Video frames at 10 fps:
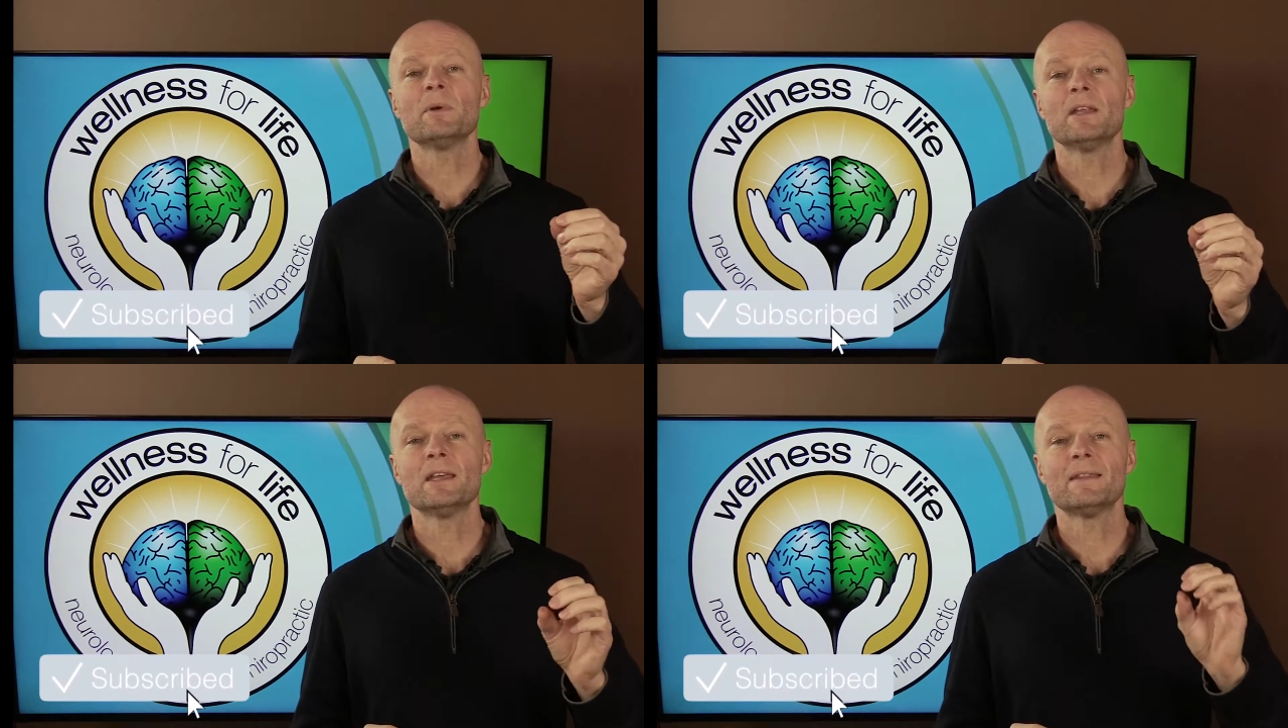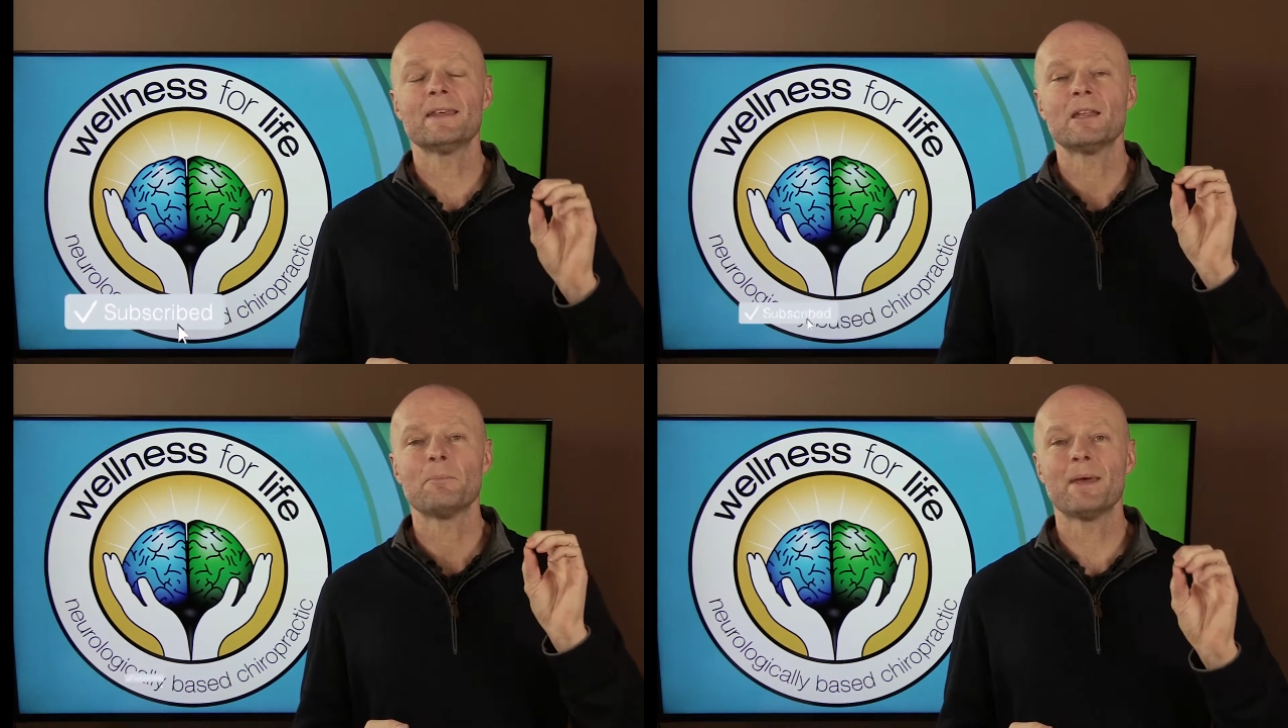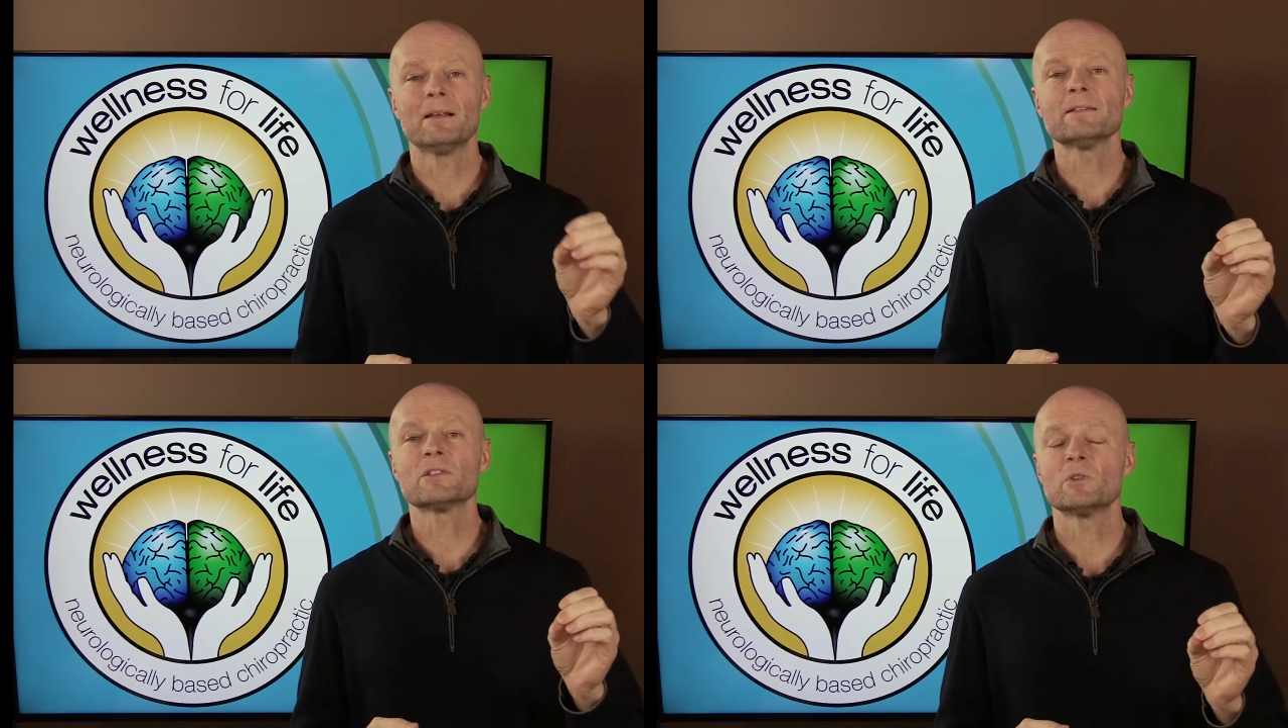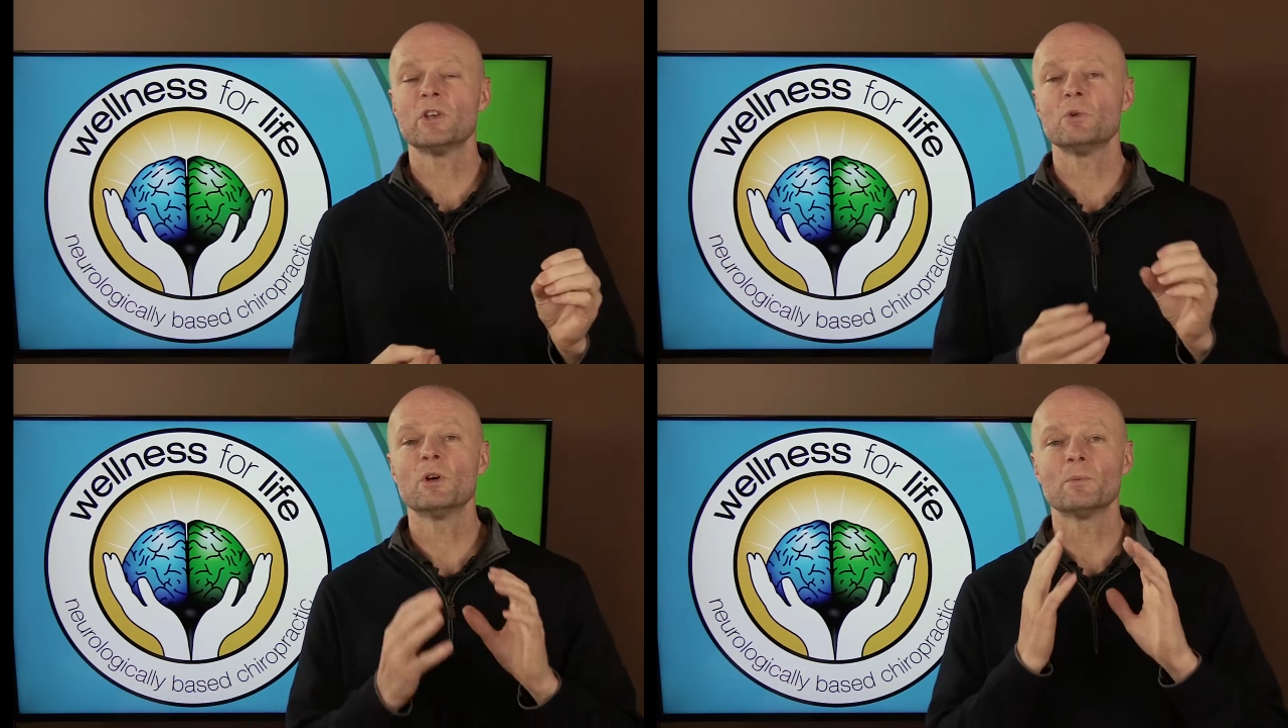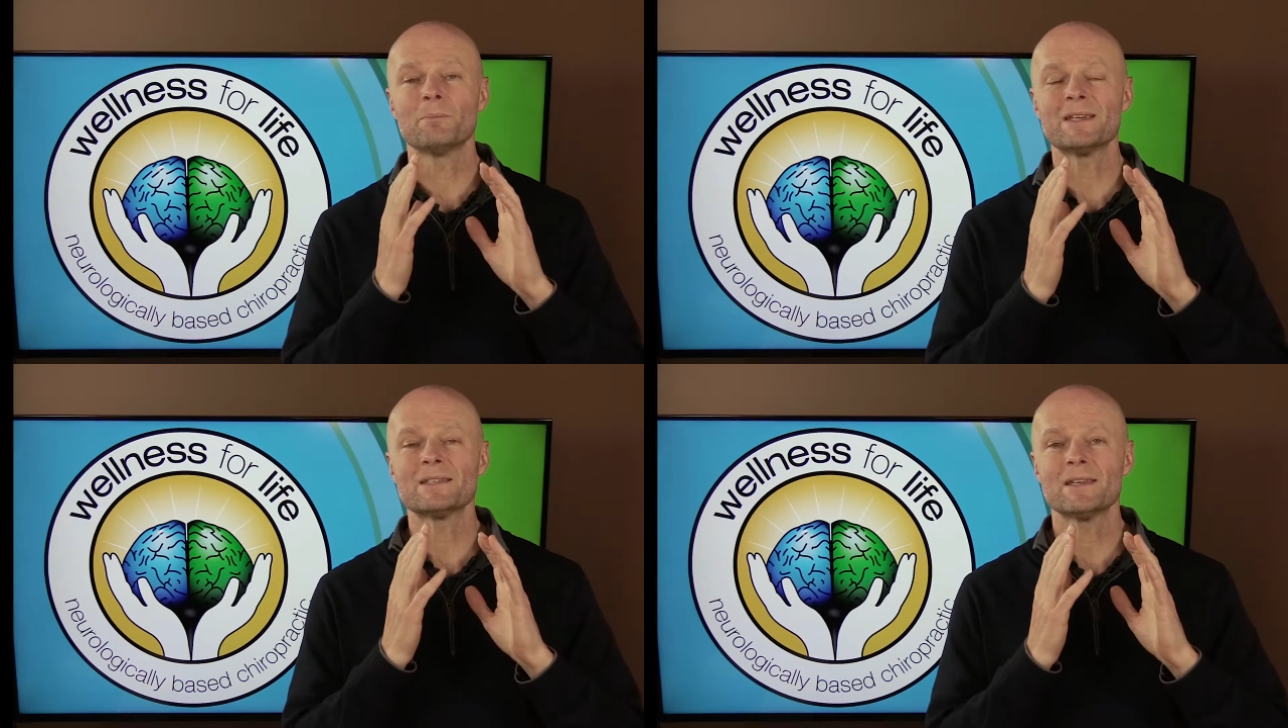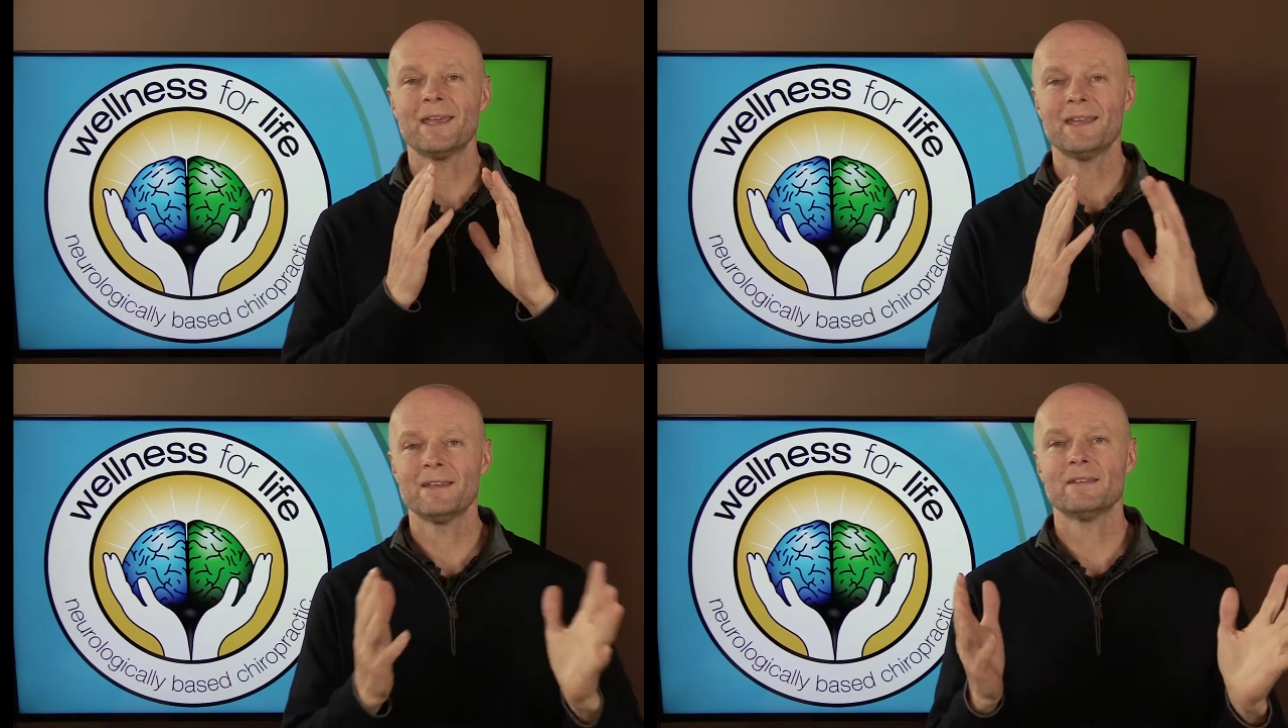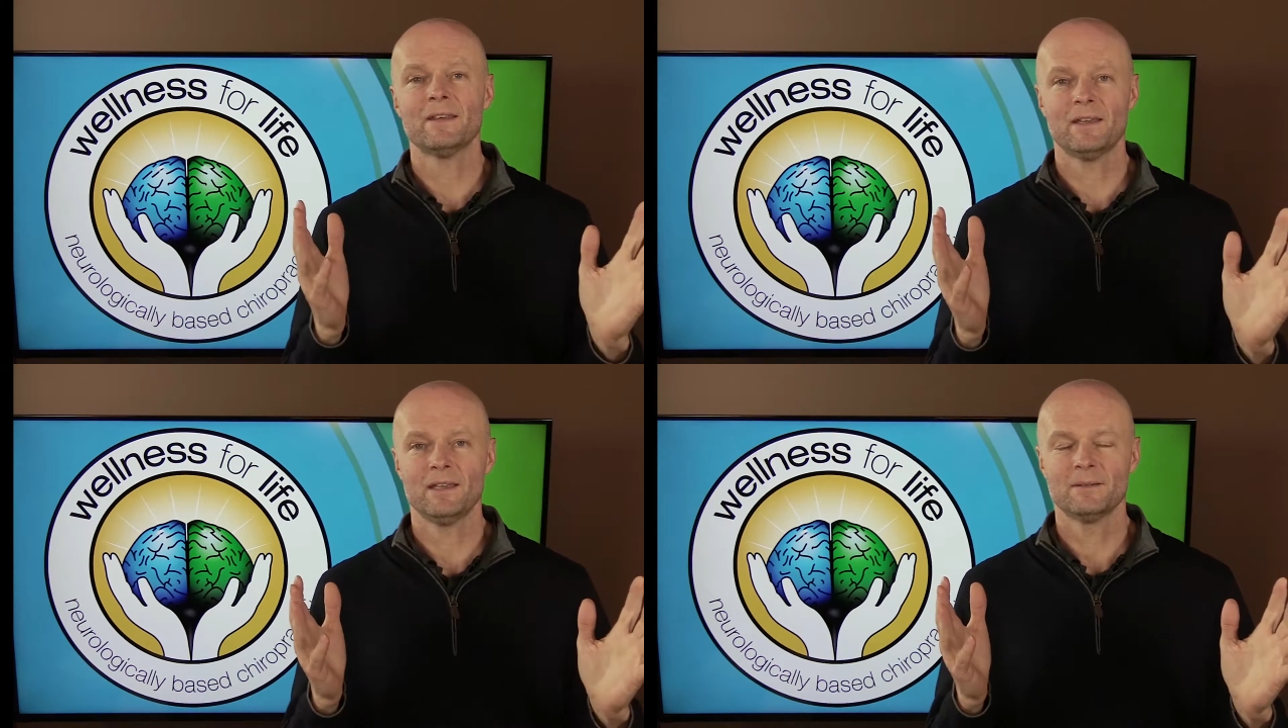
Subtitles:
and hit that bell so that you don't miss anything.